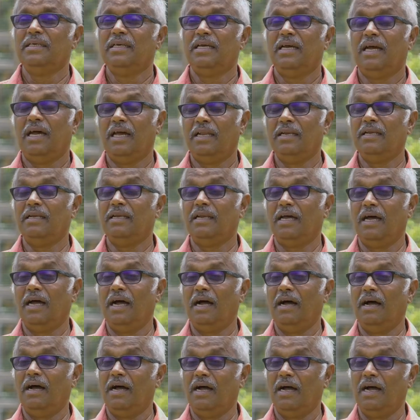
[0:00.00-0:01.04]
And
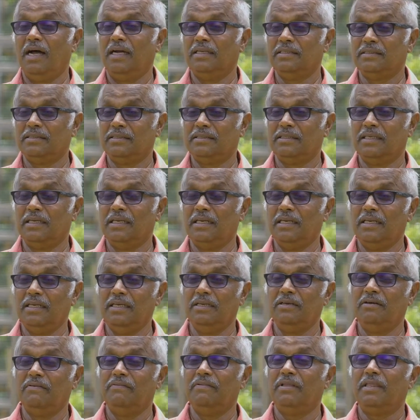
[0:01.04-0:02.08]
uh, as the
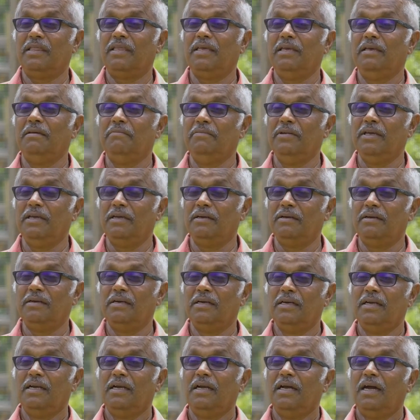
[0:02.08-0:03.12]
leader of the team here,
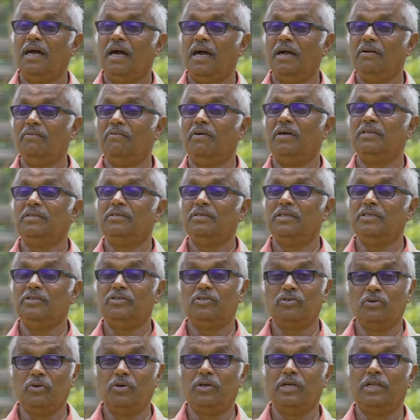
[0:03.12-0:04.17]
I want to
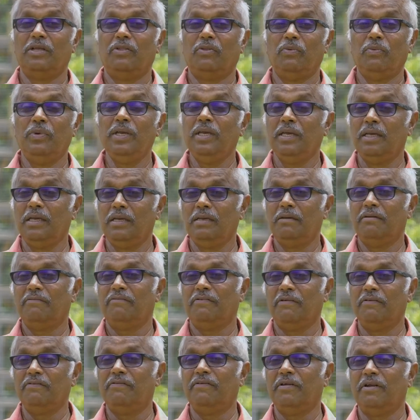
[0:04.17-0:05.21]
ensure that we
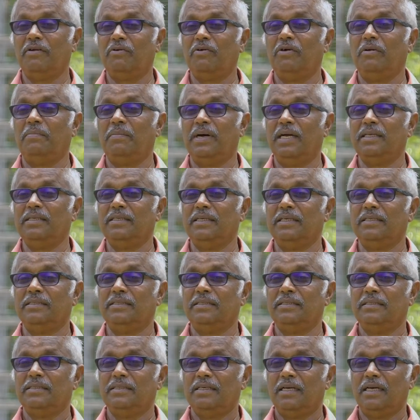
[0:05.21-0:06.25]
fulfill our mandate
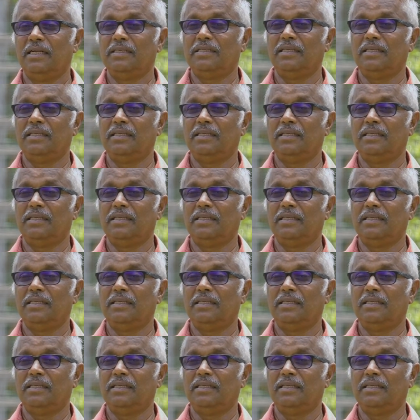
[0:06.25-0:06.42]
at